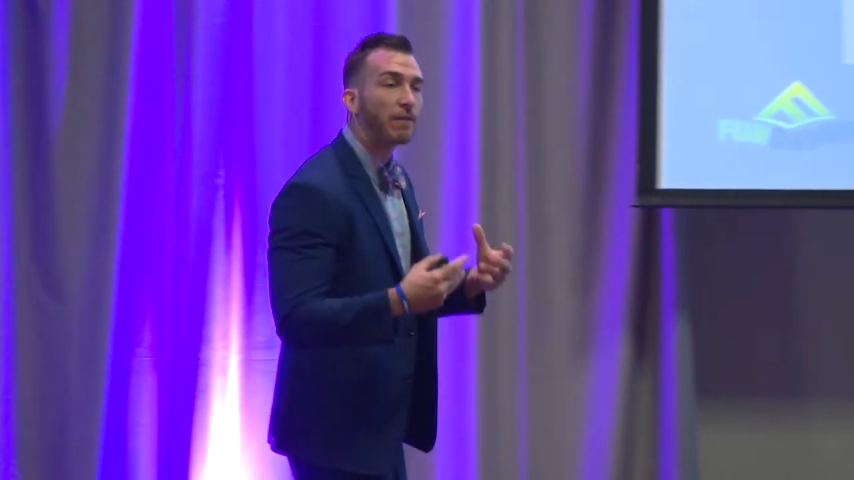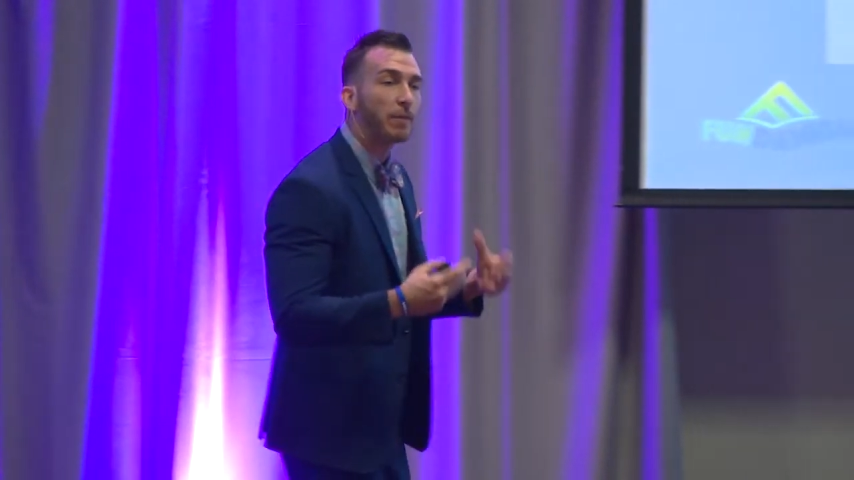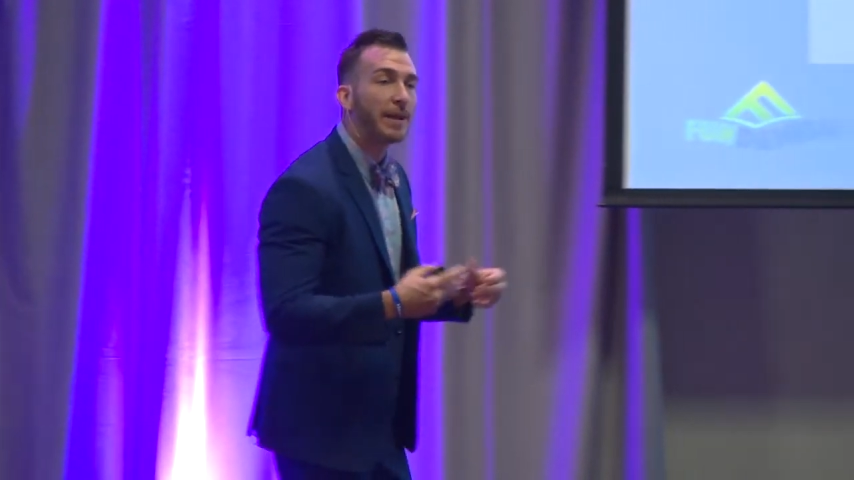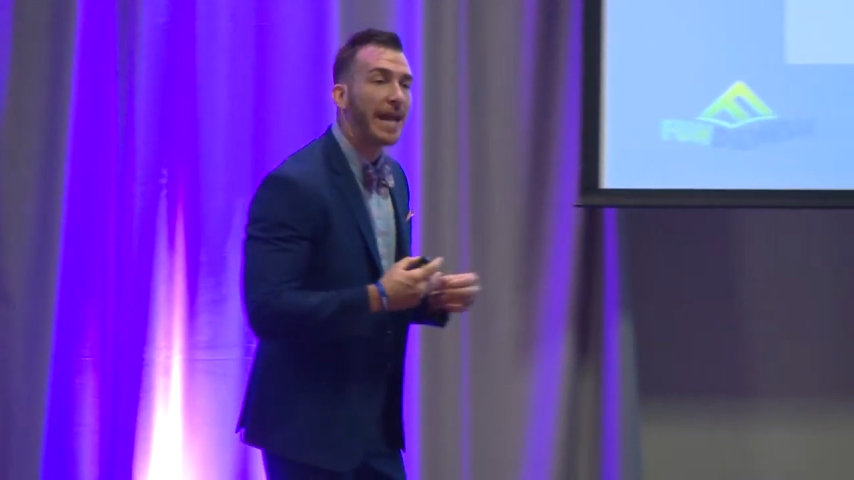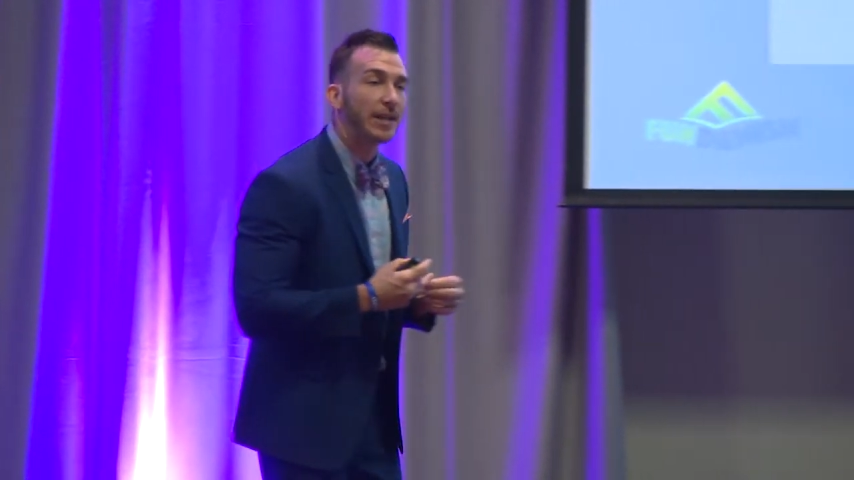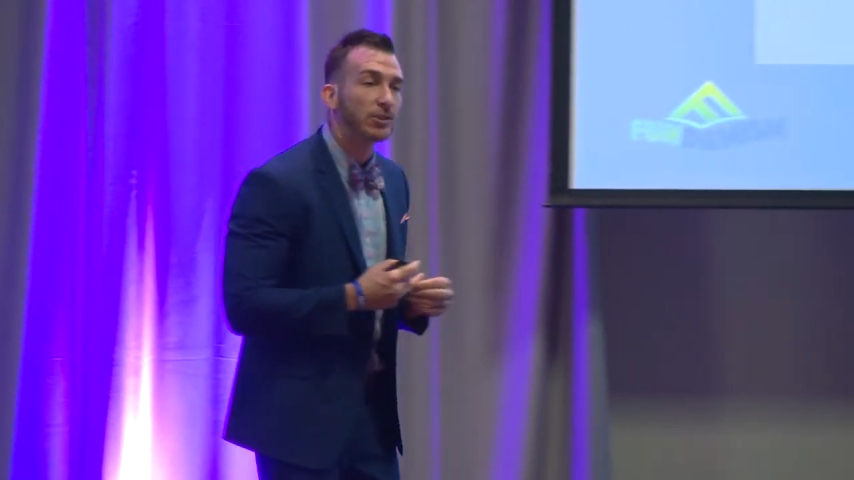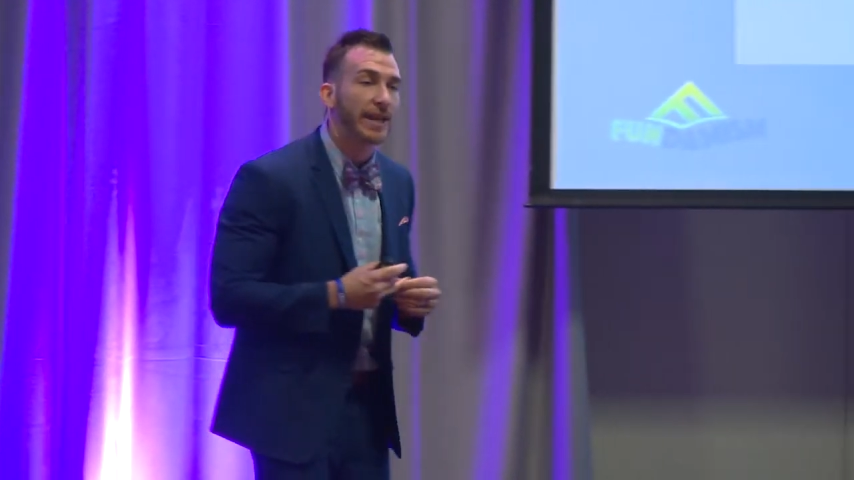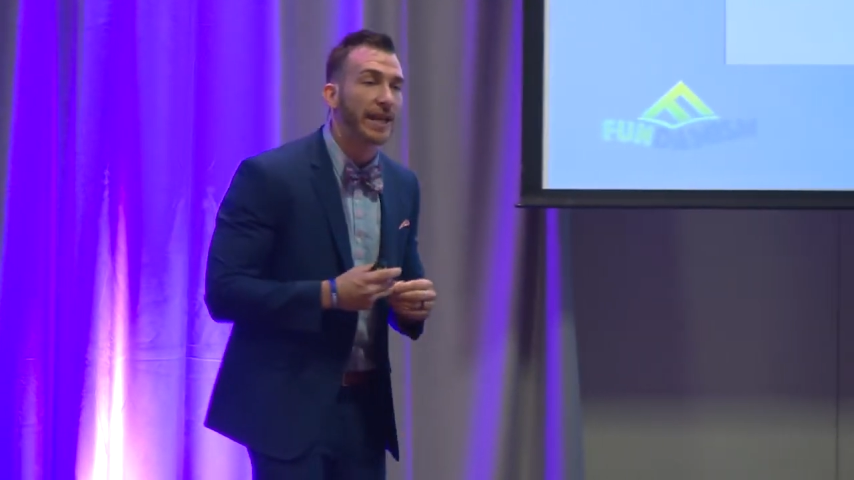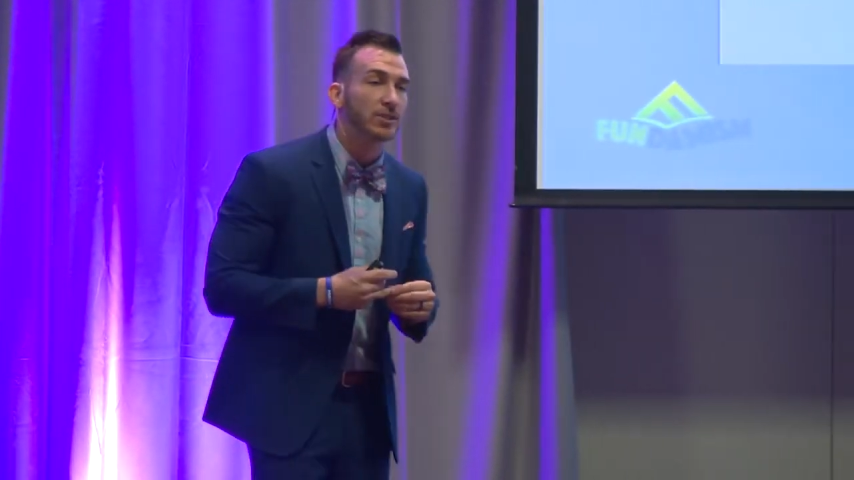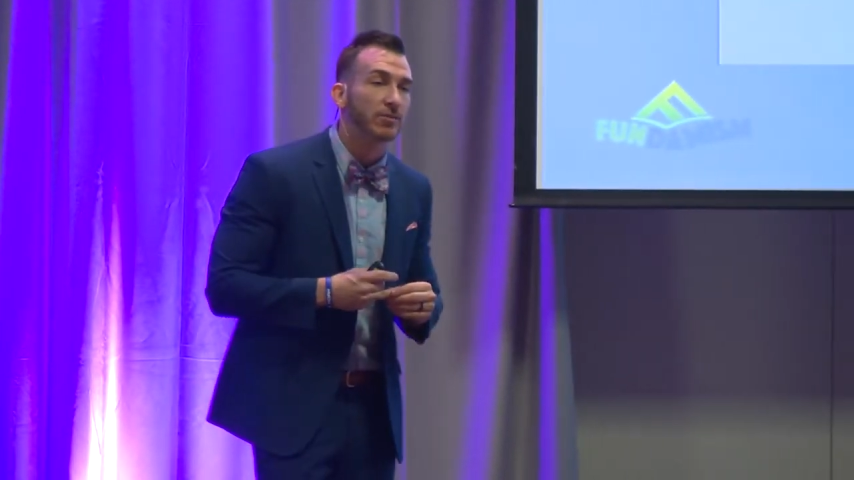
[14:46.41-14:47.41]
for pediatric
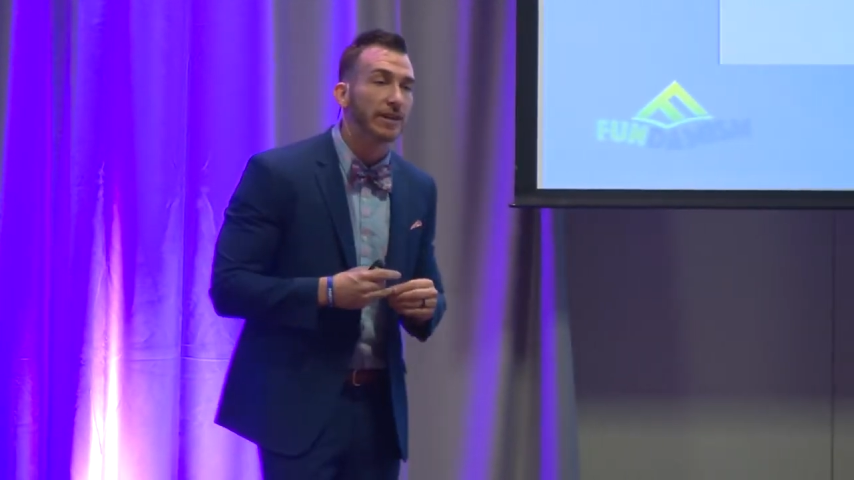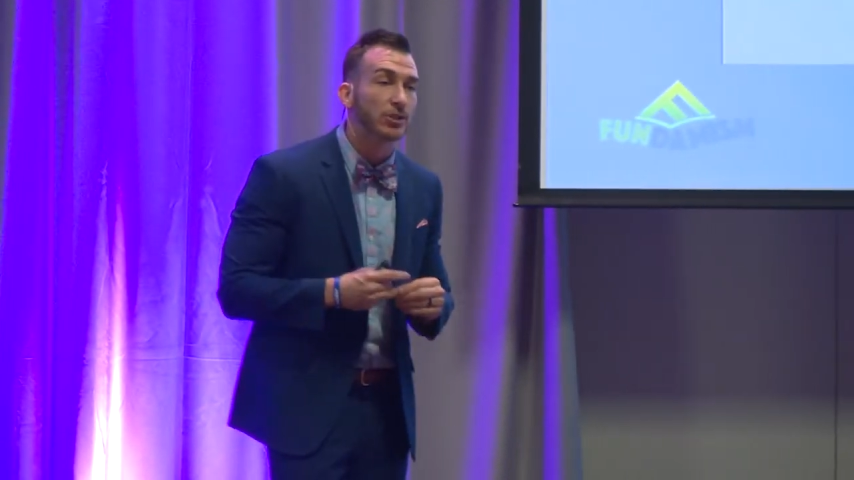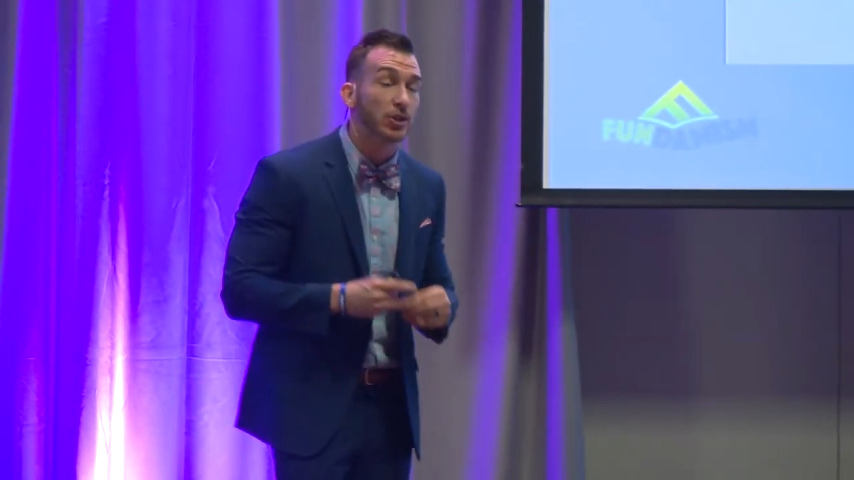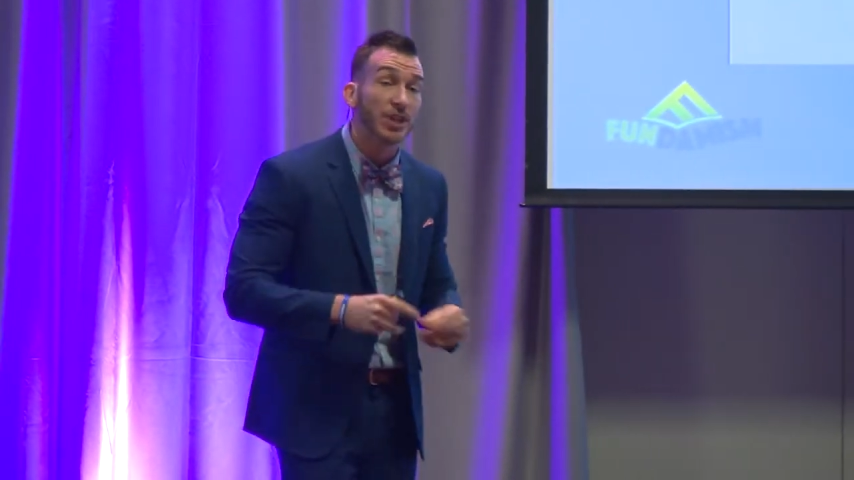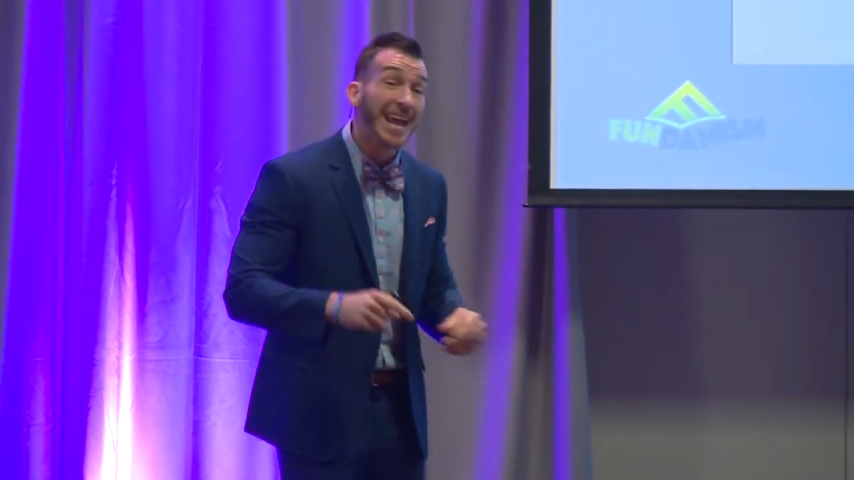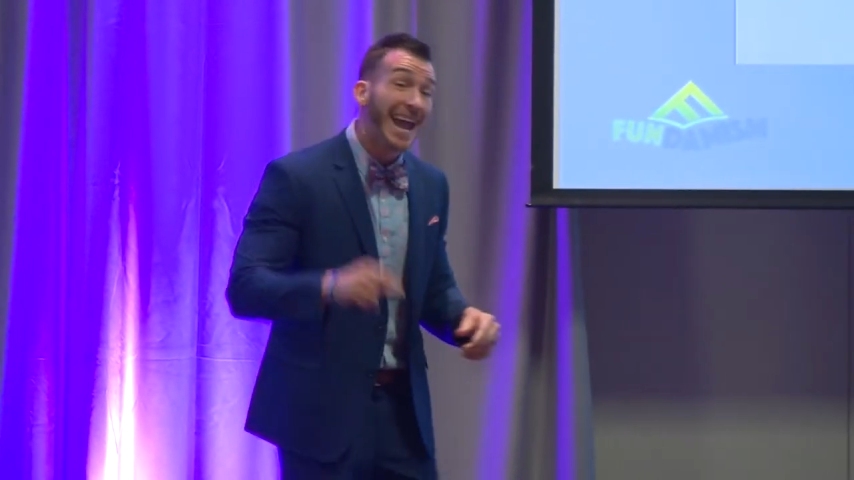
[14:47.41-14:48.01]
cancer research.